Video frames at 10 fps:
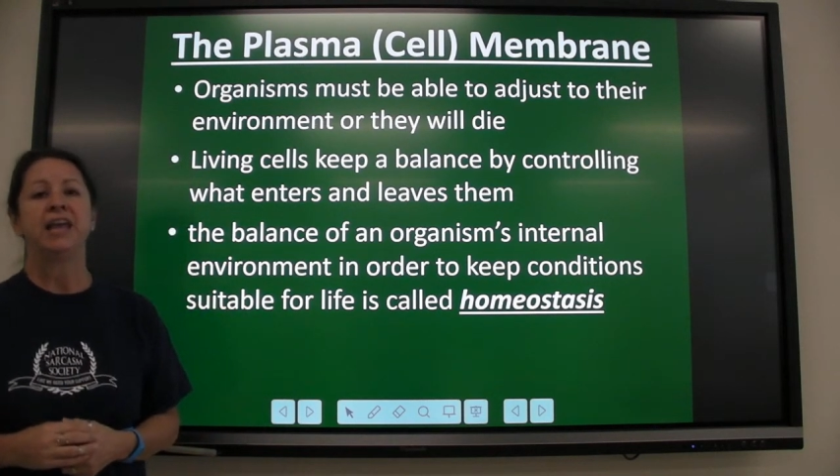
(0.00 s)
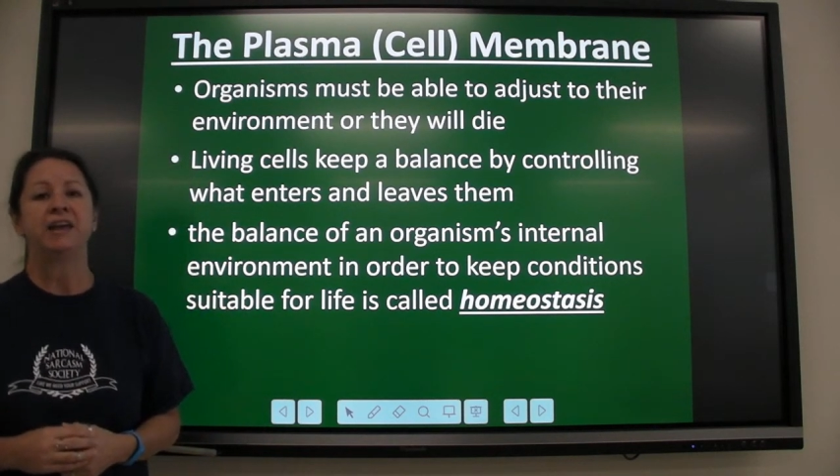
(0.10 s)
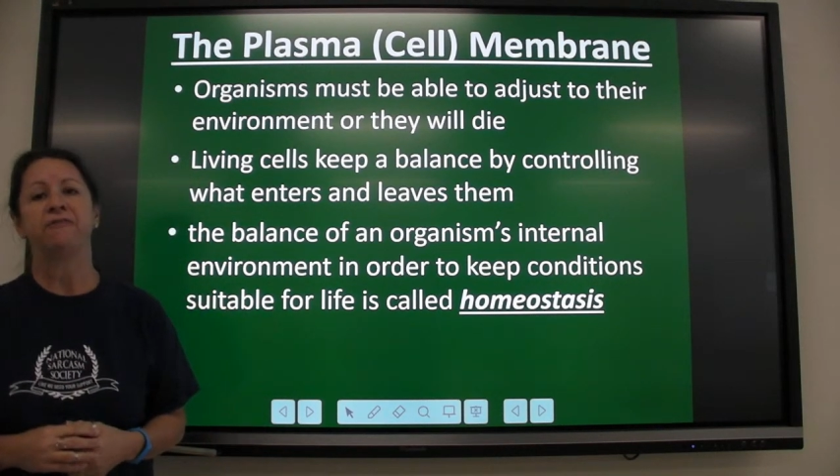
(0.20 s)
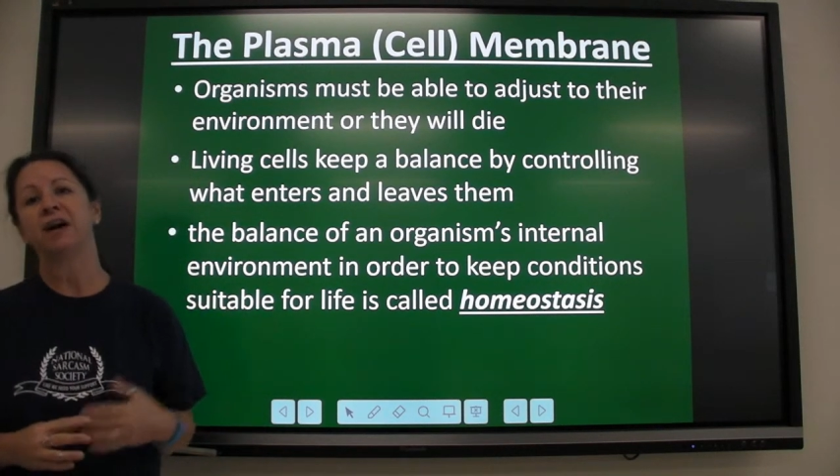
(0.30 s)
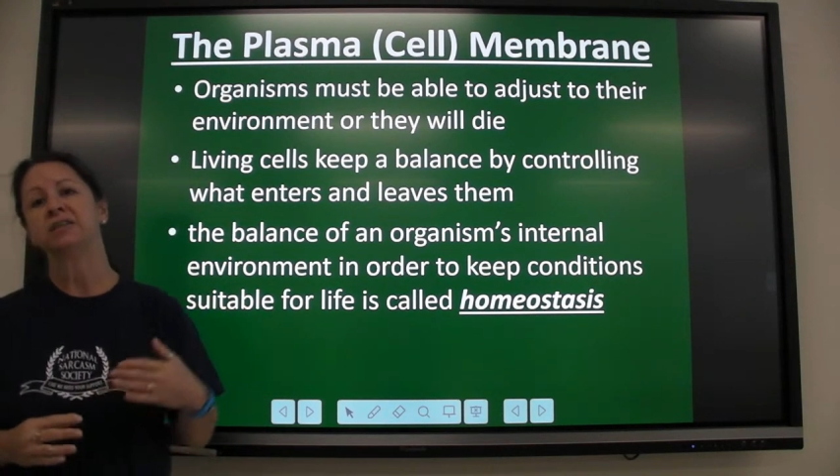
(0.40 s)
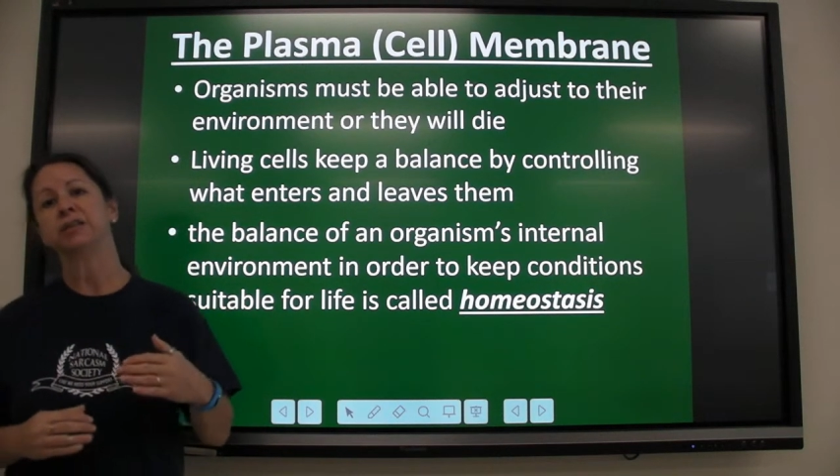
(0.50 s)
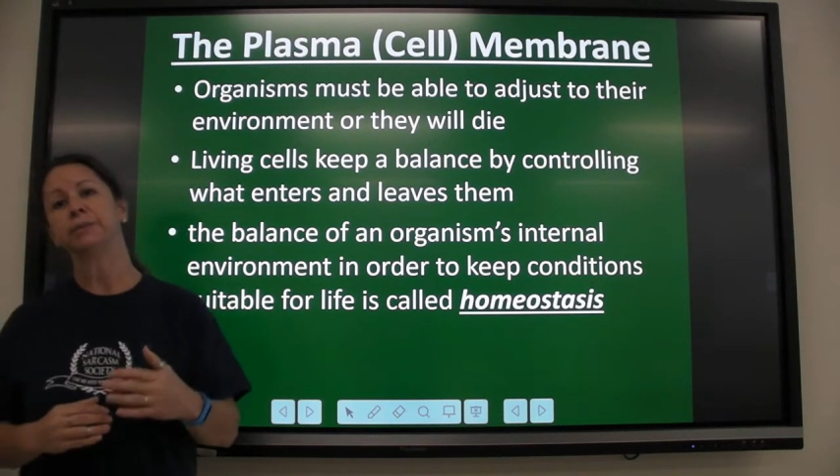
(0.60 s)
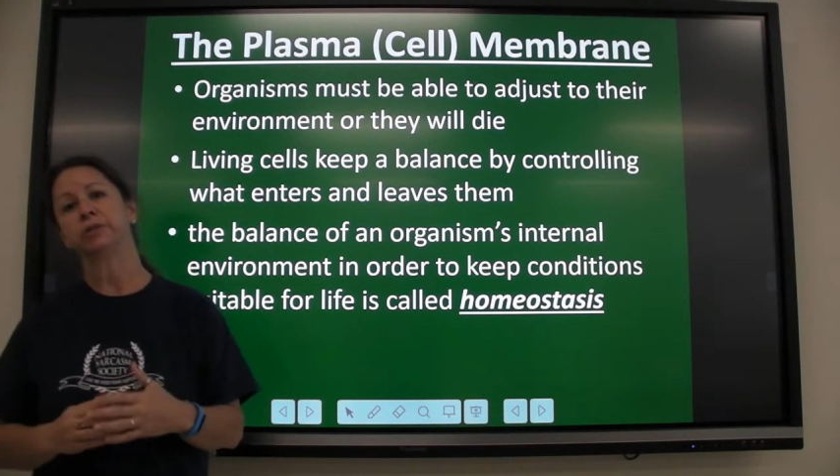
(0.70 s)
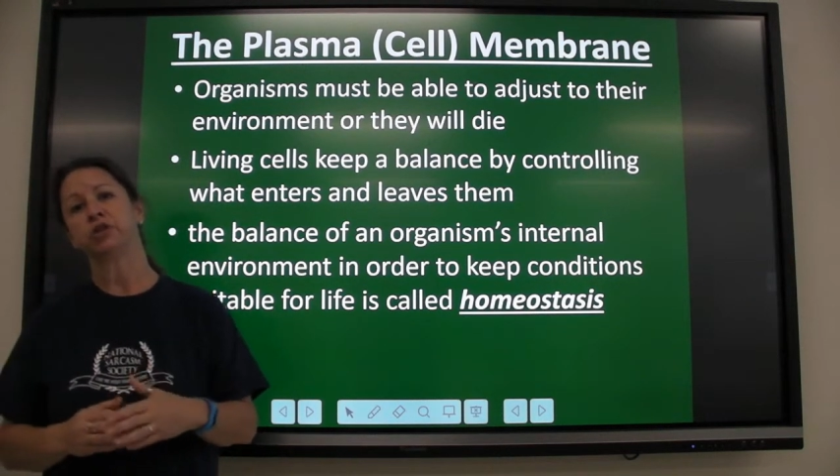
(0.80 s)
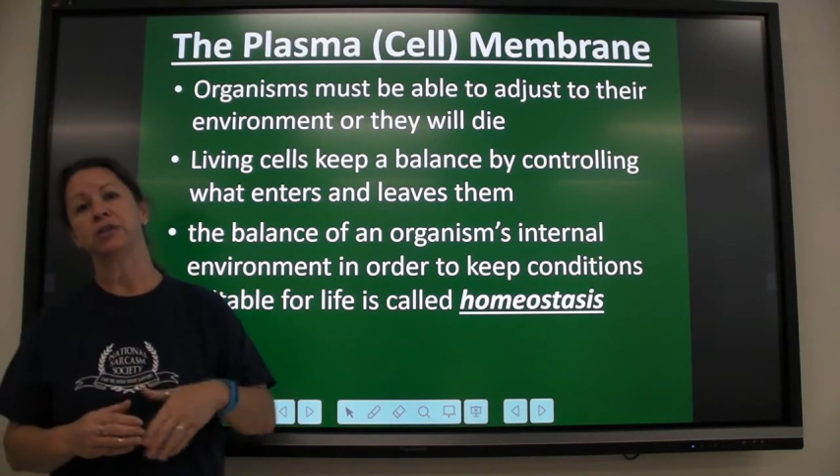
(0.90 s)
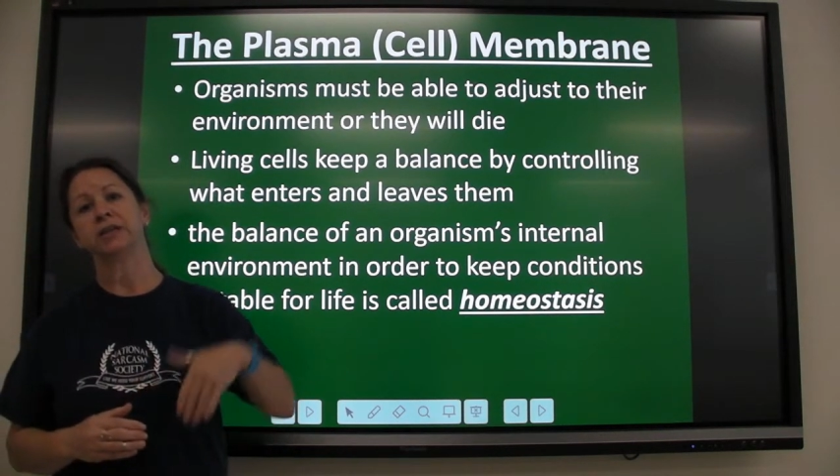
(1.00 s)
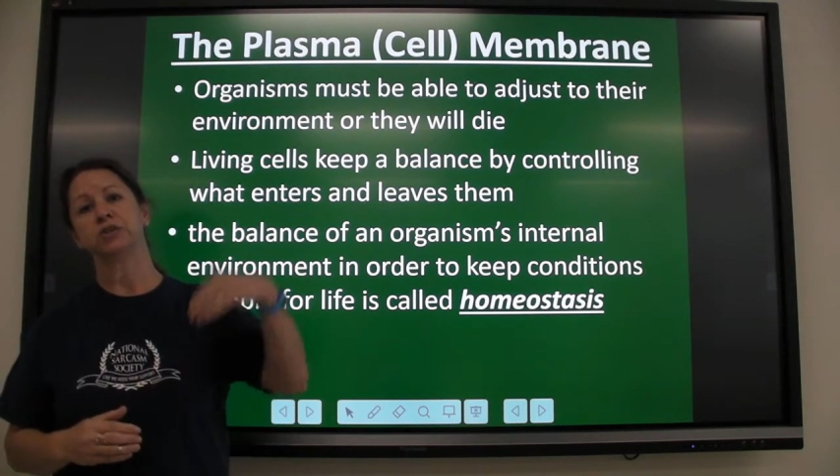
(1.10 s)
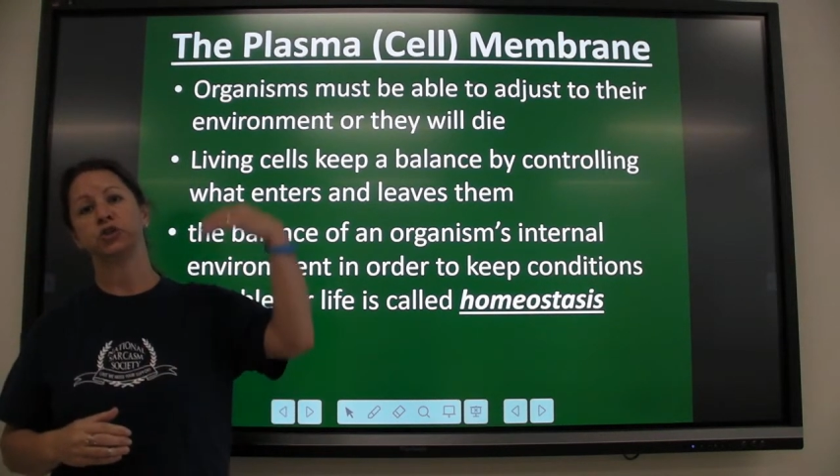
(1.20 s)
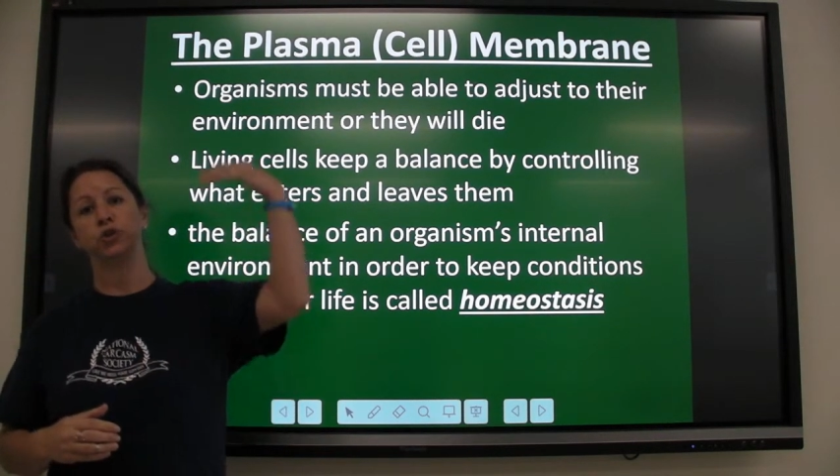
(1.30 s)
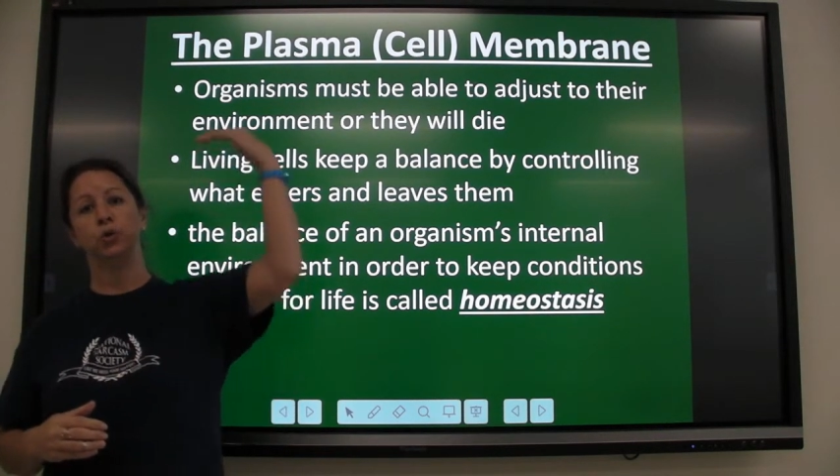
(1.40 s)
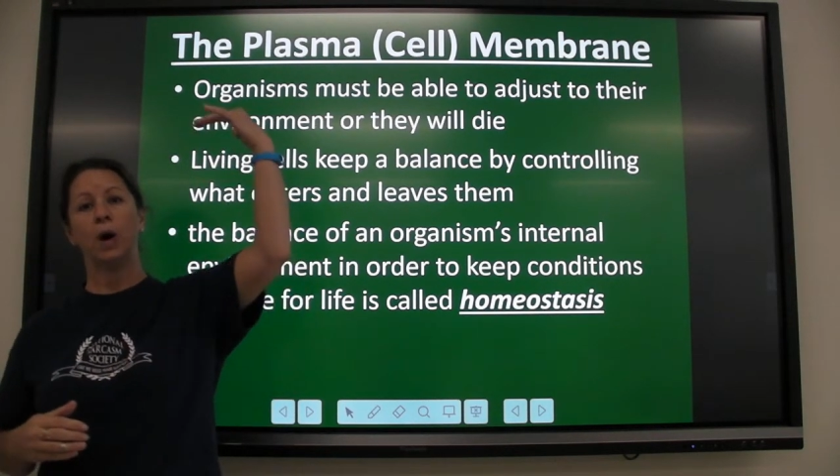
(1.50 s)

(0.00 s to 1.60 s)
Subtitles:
If our temperature gets too